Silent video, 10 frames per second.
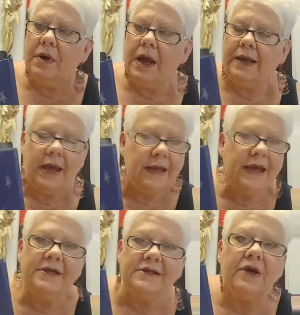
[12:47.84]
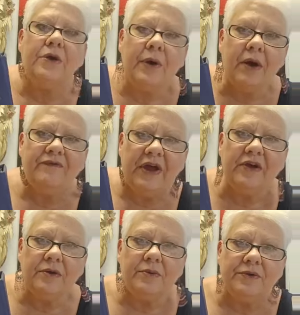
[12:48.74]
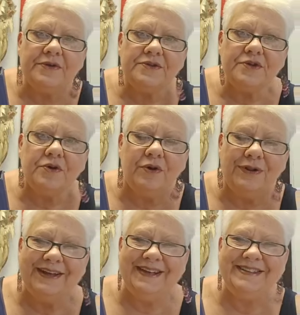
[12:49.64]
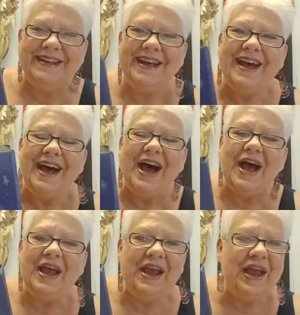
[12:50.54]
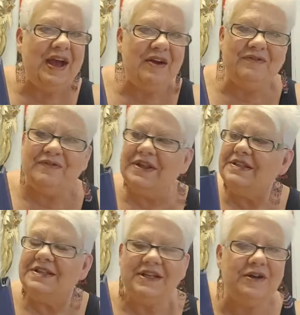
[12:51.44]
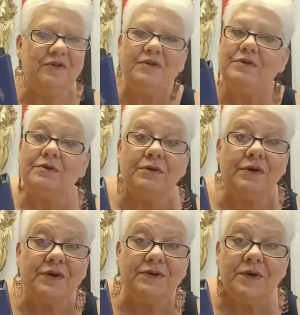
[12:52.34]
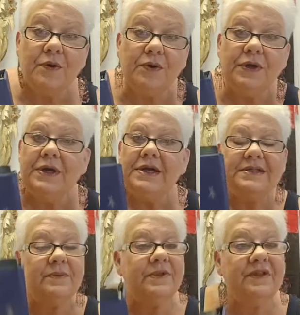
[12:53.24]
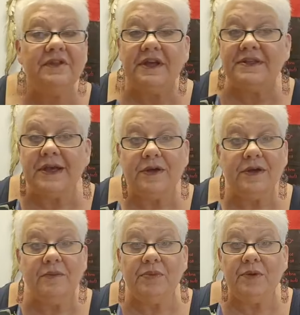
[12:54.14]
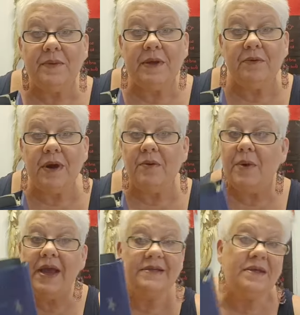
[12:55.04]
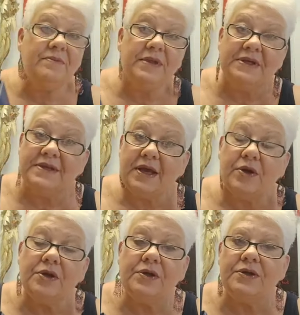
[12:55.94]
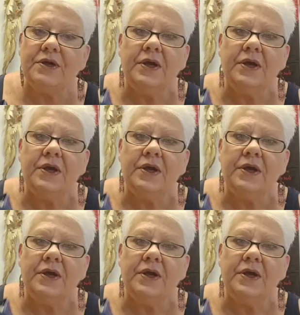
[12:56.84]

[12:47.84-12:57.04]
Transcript: I can't tell you how valuable this journal is. I have things in here that are 30 years old. Some of the things I could implement right away, some things I couldn't.